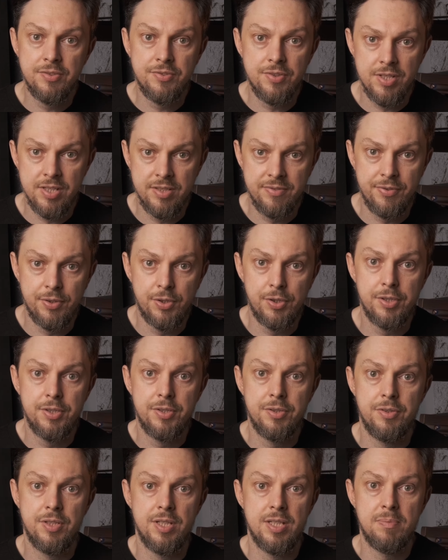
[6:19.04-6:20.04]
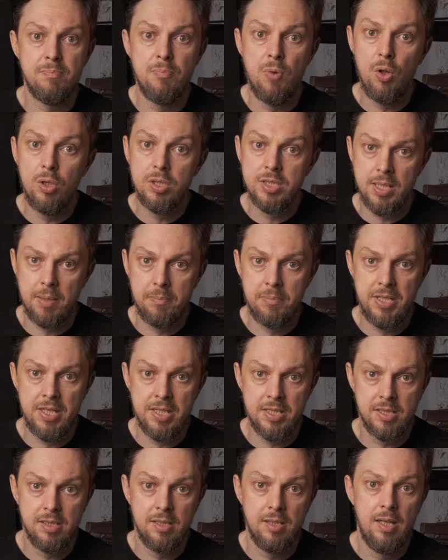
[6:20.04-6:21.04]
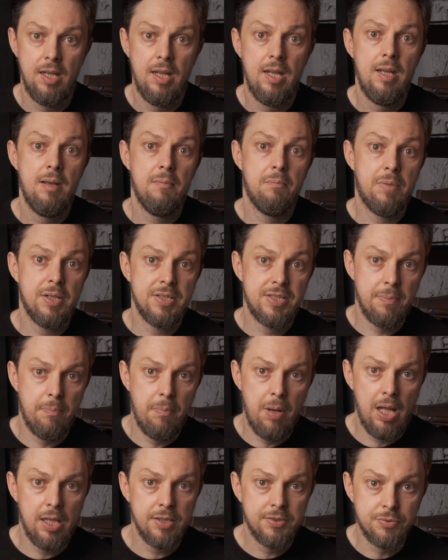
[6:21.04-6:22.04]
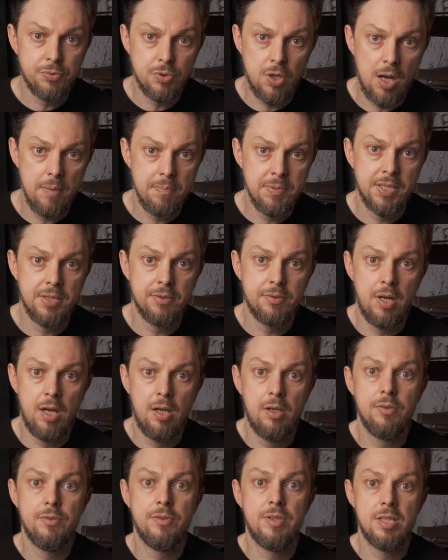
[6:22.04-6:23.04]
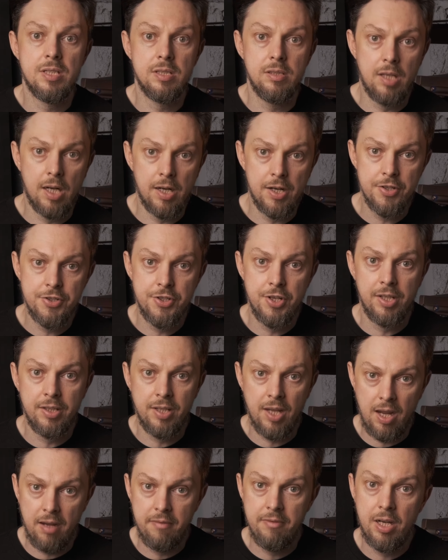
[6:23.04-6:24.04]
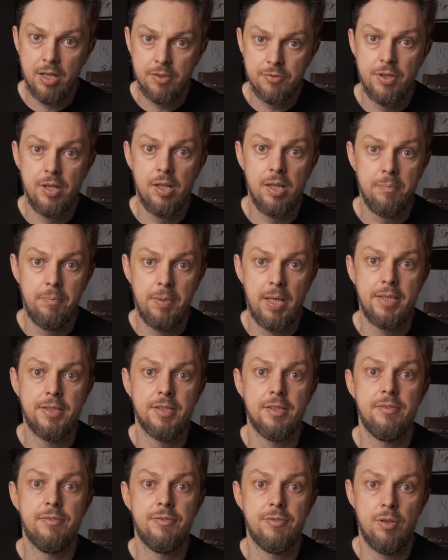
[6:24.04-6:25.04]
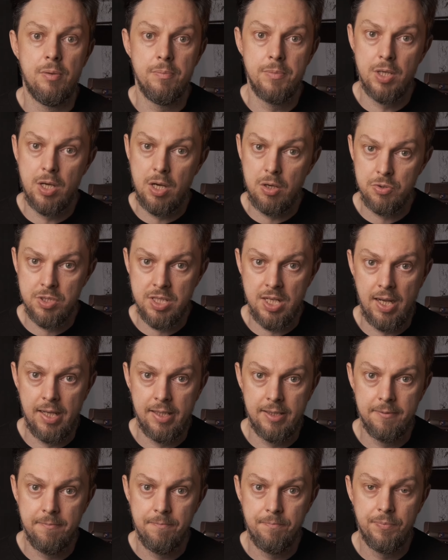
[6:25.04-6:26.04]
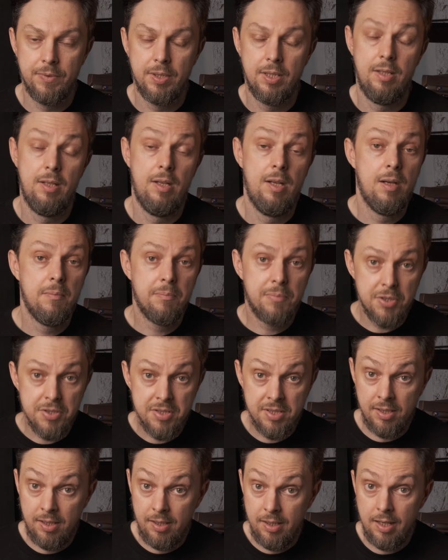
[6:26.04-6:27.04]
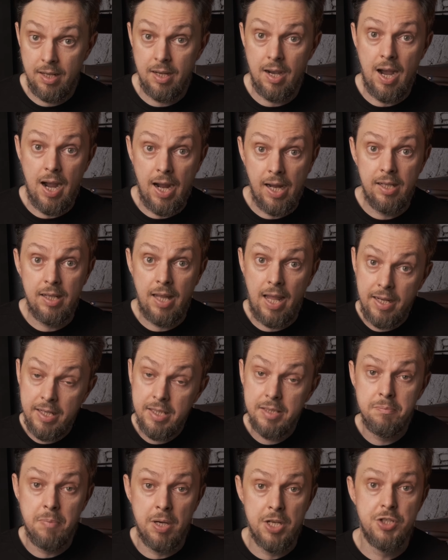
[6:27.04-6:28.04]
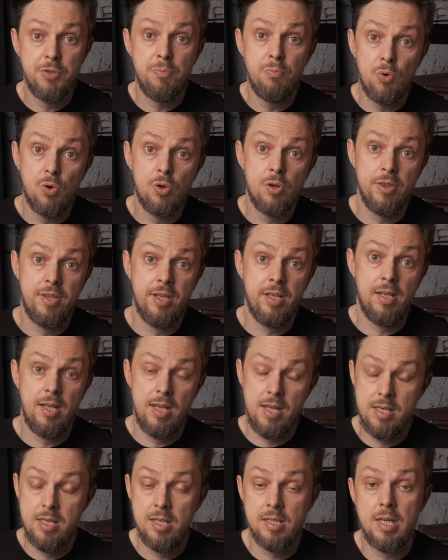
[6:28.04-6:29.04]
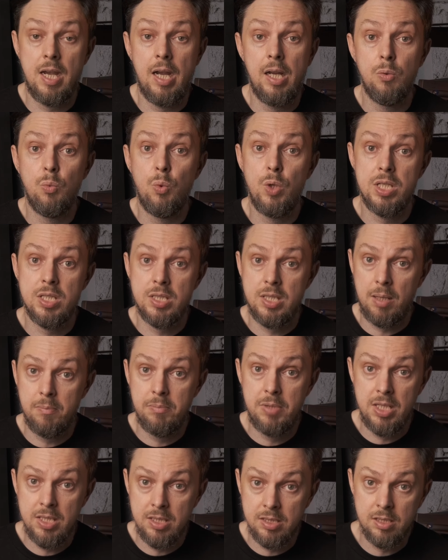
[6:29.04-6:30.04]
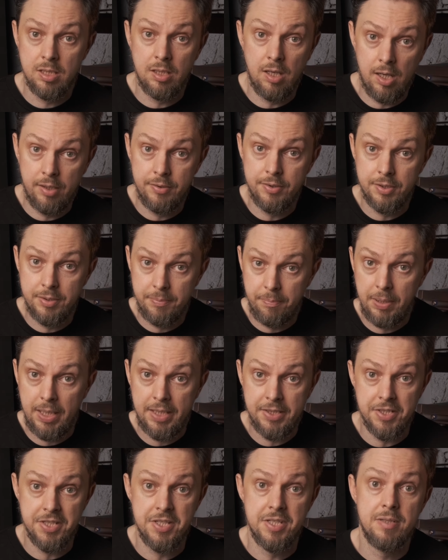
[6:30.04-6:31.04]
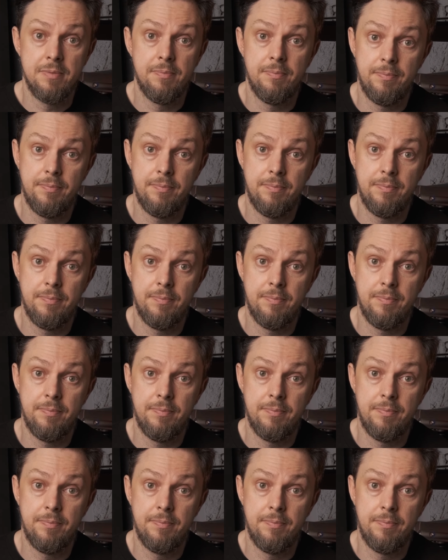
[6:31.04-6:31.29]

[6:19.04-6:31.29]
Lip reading: transferred to the small subdisc, but the belt wraps around this large and heavy acrylic platter from the outside. Personally, I like it much more than a design with subdiscs under the platters.